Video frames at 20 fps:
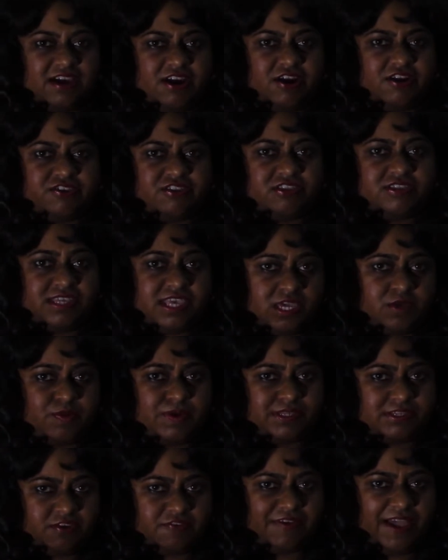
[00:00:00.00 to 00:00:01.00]
are the
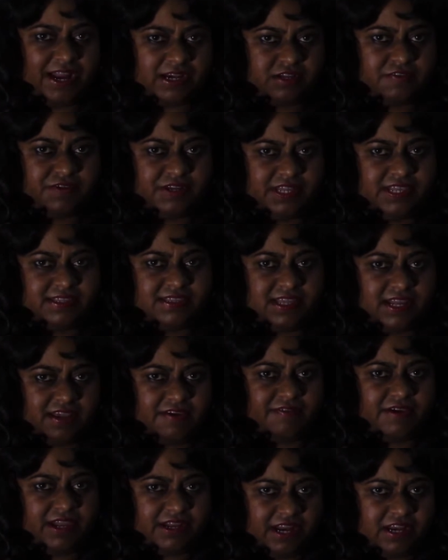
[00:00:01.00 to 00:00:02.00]
sequence of activities that
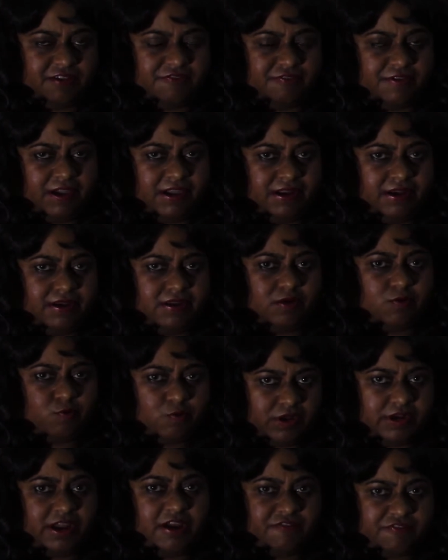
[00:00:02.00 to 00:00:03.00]
I've identified,
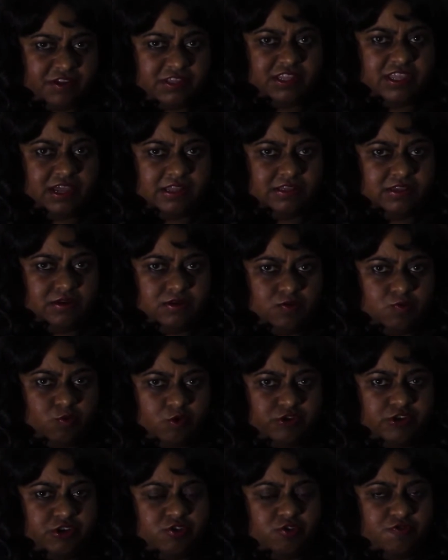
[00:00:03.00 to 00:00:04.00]
one after the other.
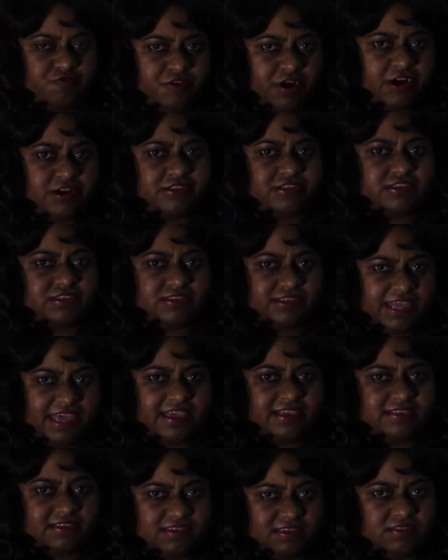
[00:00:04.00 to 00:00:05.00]
What you do first,
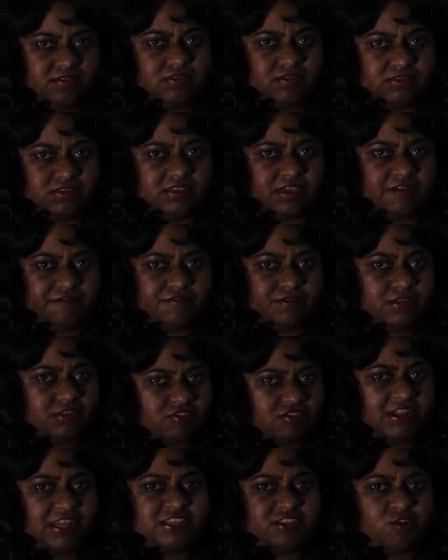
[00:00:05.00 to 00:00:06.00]
next, stuff.
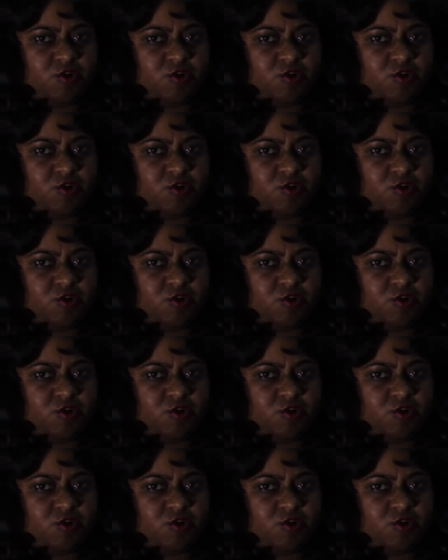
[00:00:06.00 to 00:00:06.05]
So let's